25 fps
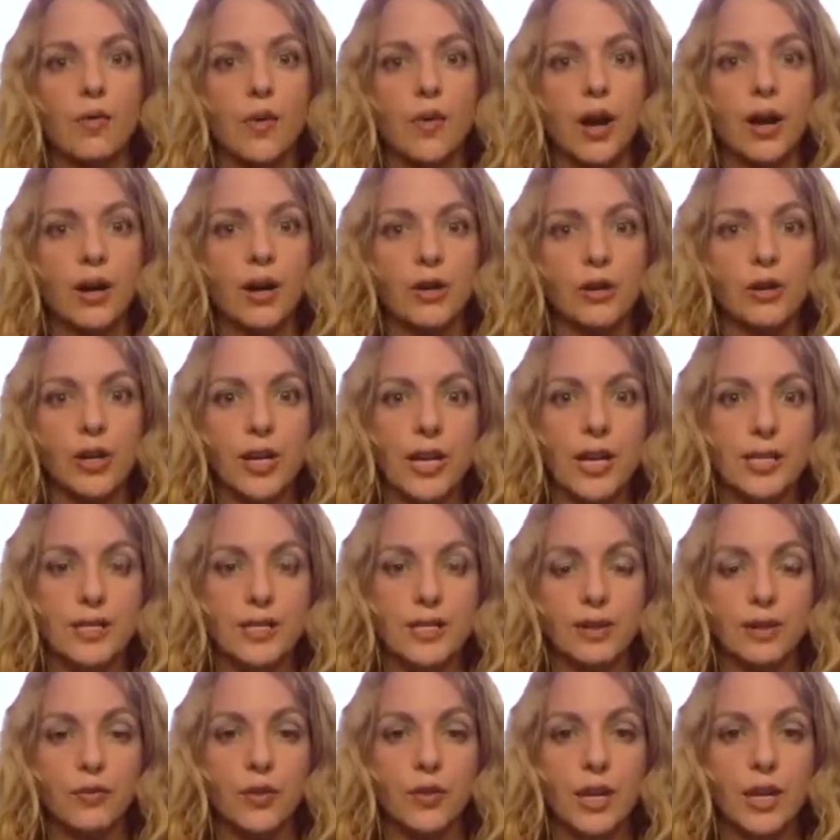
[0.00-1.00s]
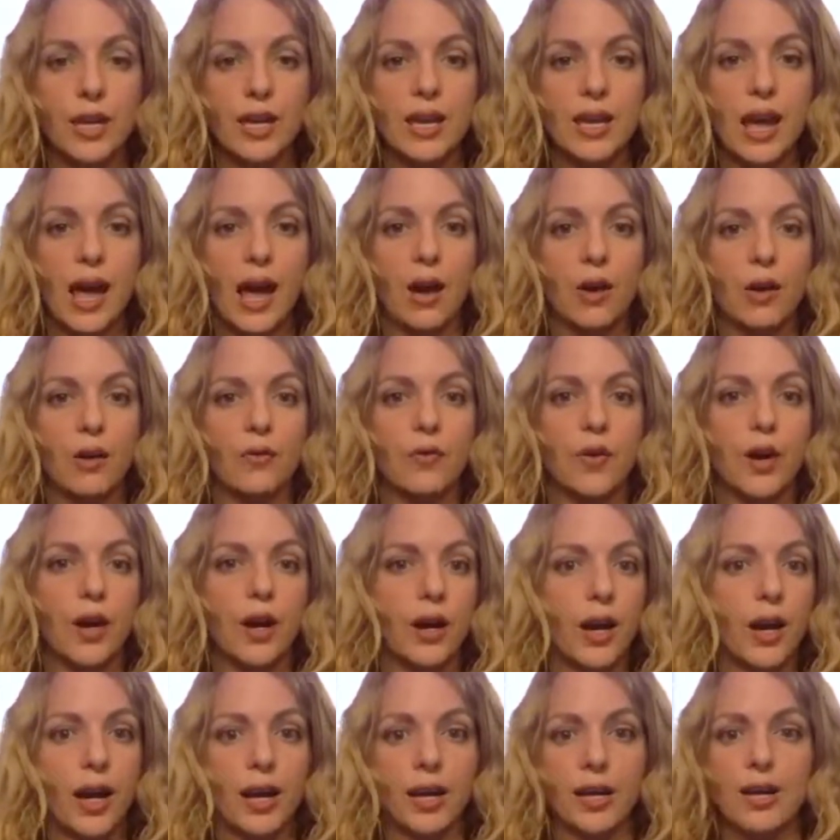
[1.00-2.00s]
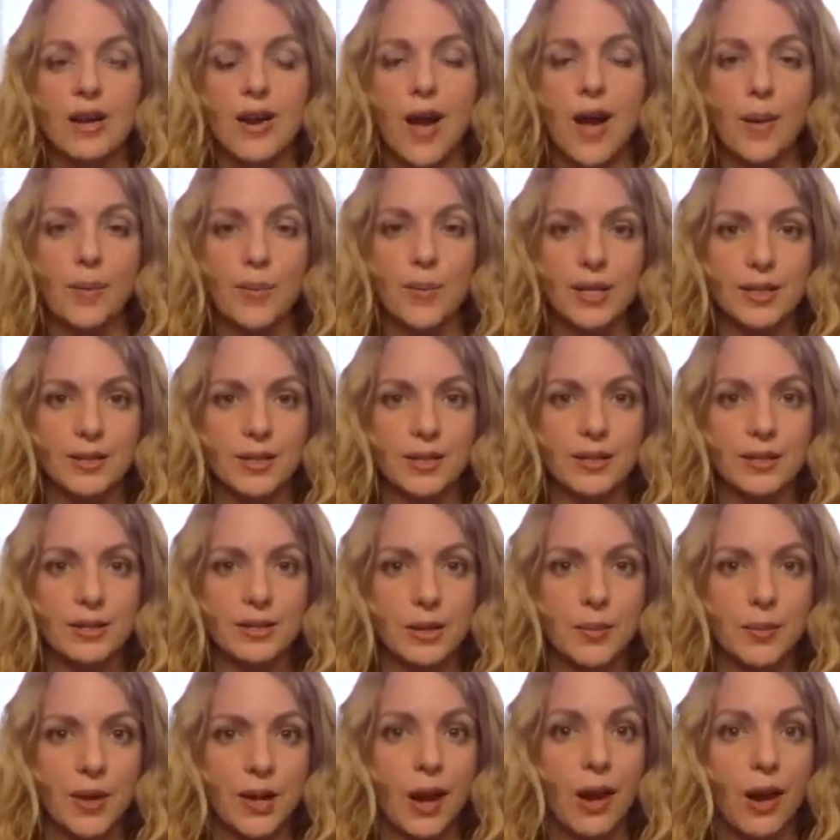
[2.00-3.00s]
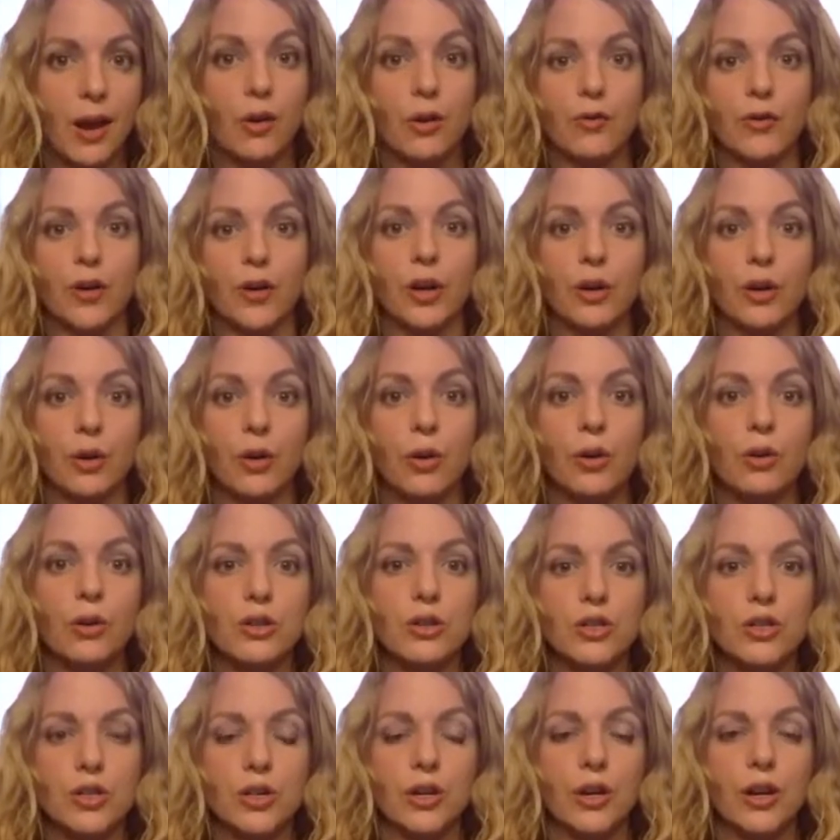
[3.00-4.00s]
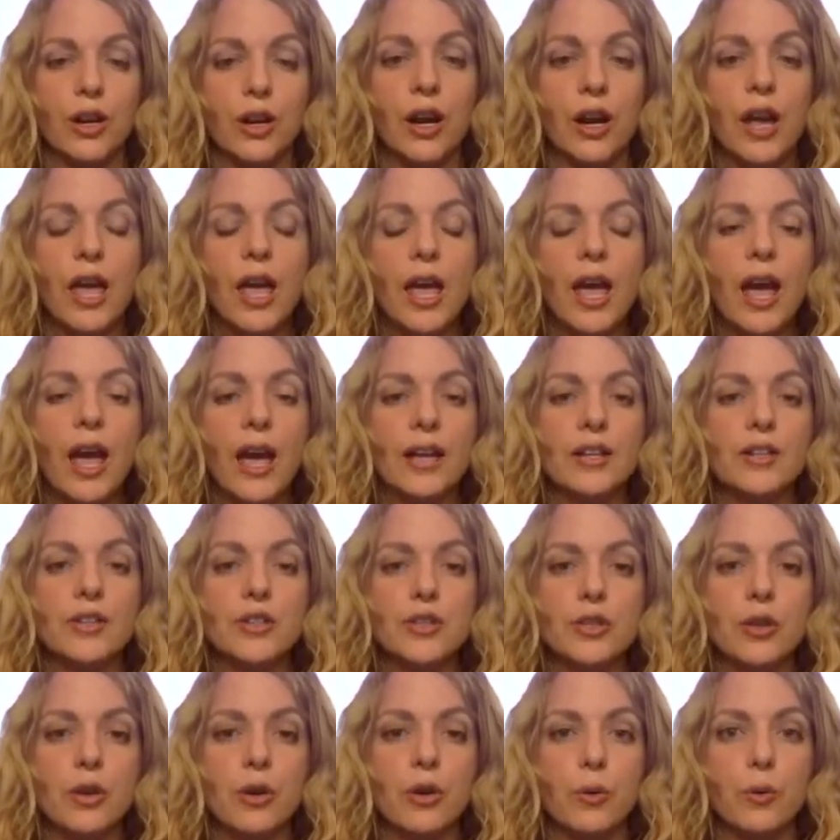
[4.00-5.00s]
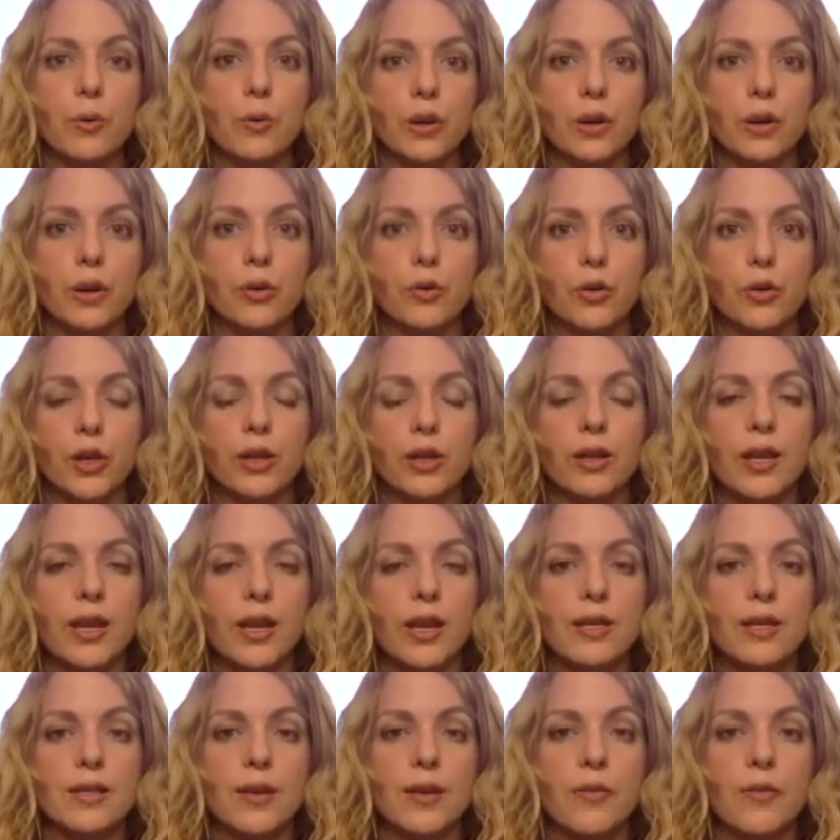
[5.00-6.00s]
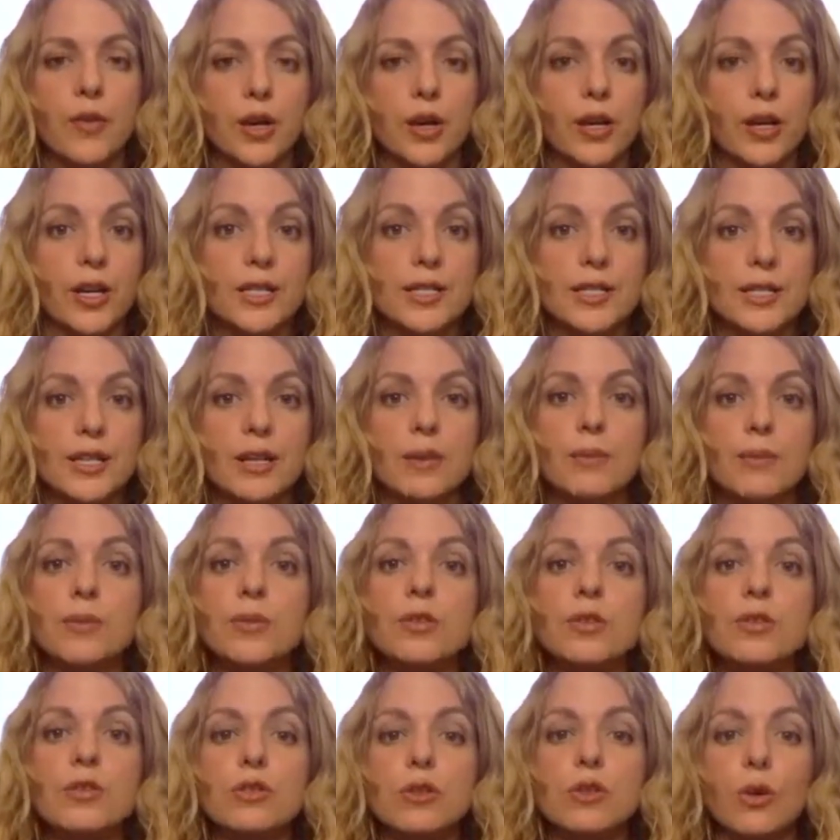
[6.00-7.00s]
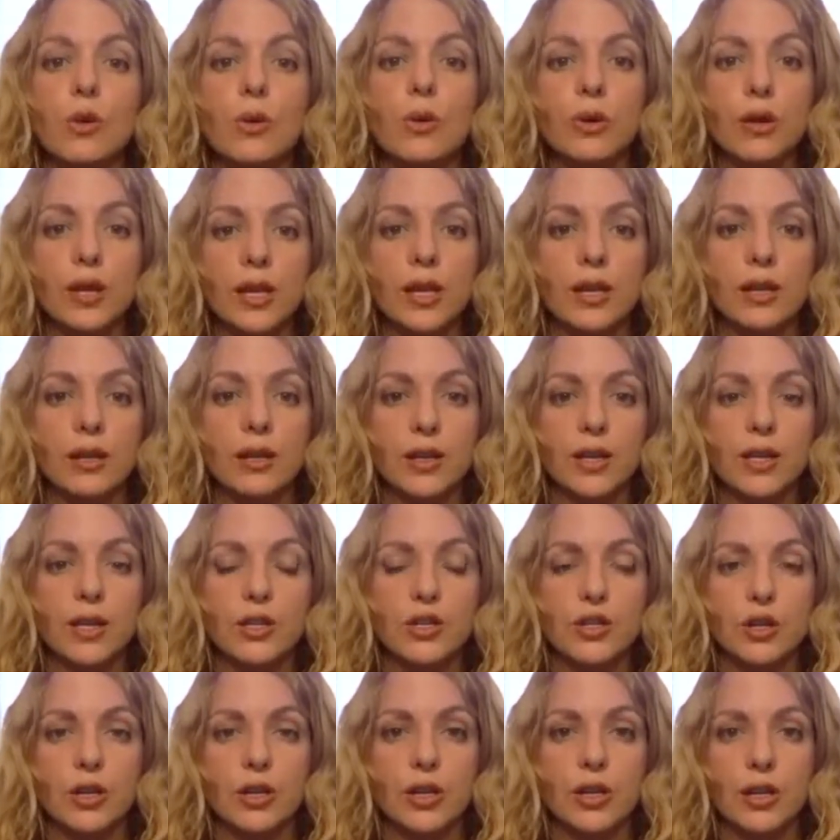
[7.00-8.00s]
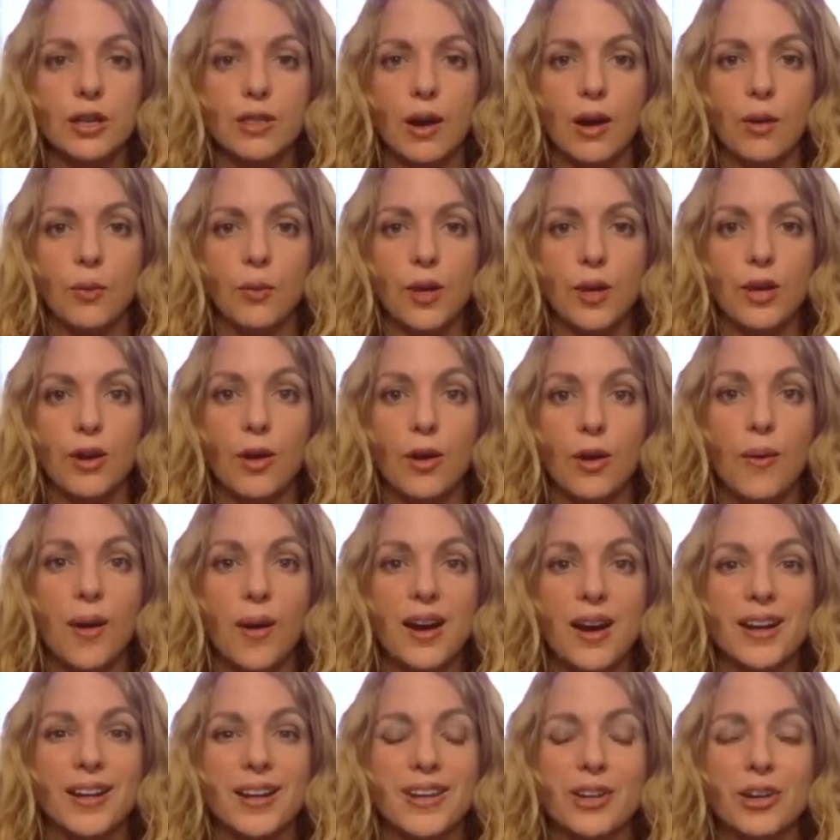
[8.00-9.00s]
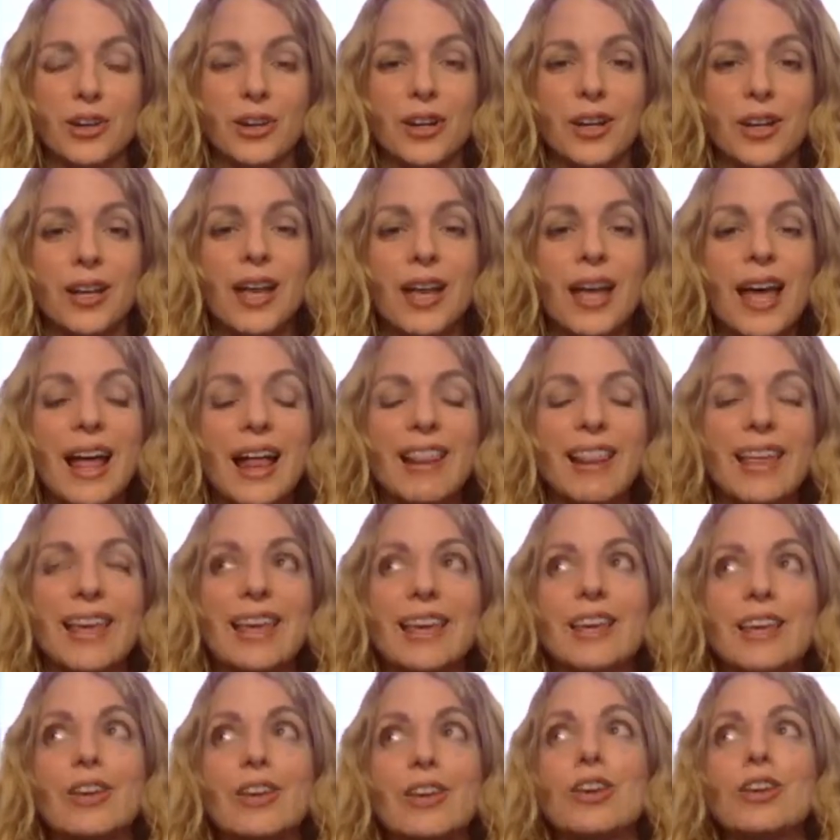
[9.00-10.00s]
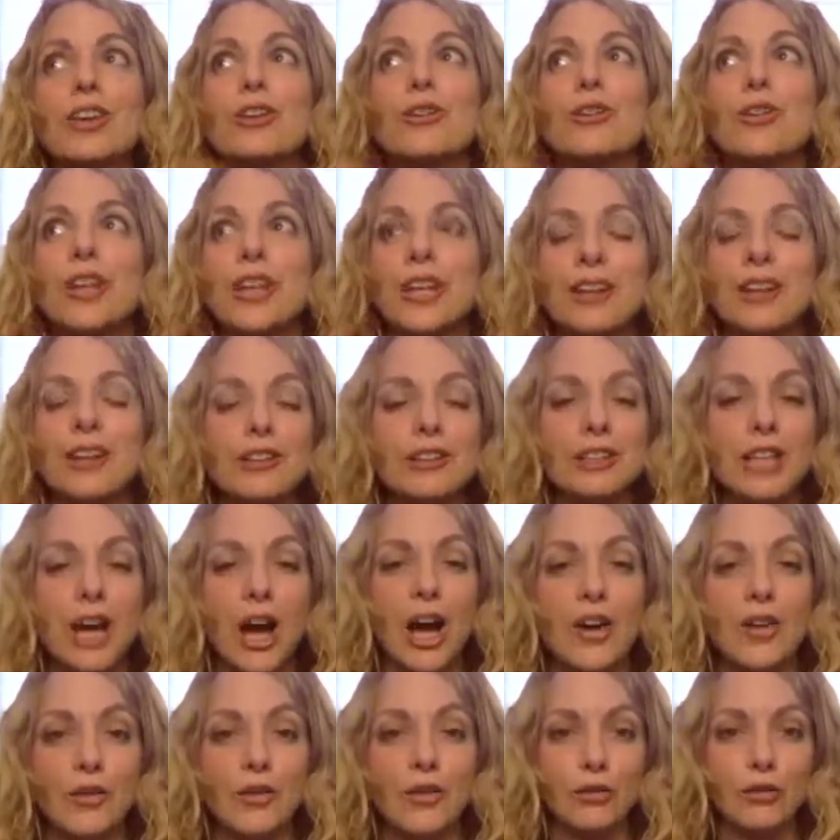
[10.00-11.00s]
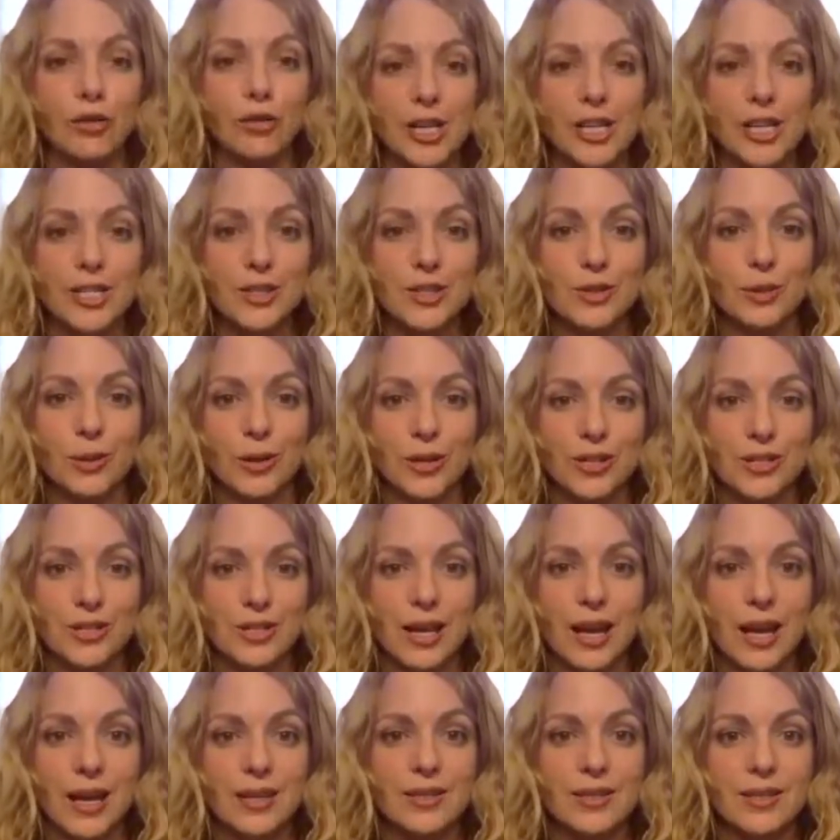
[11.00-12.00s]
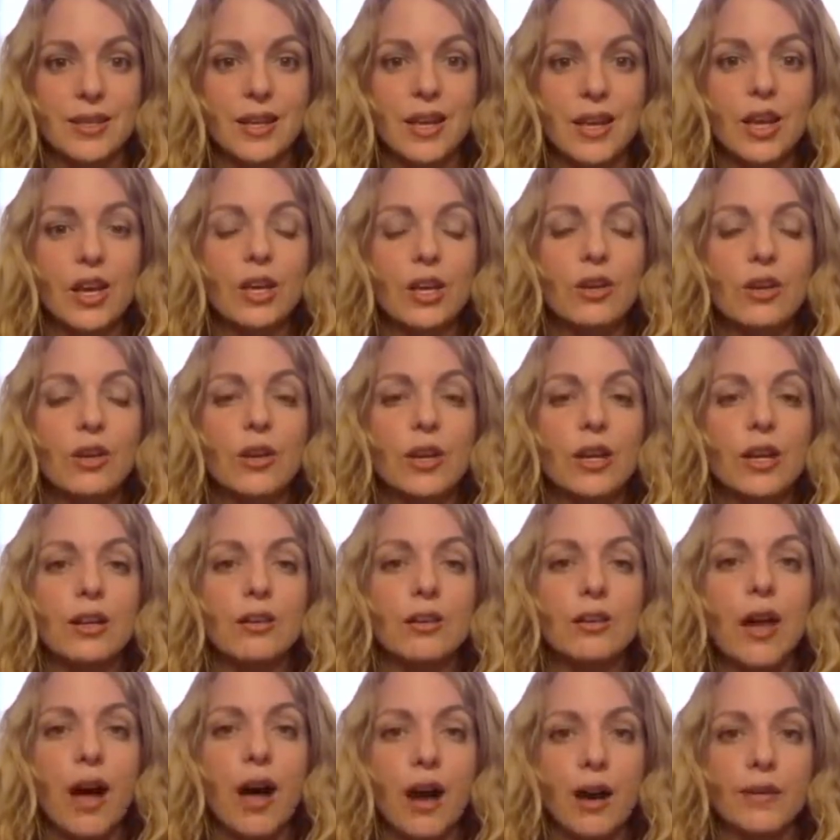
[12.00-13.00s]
creativity, out of our economic system, and out of our culture. And so there really is a very deep soul healing journey that we go on, and you need a lot of resources. You need a lot of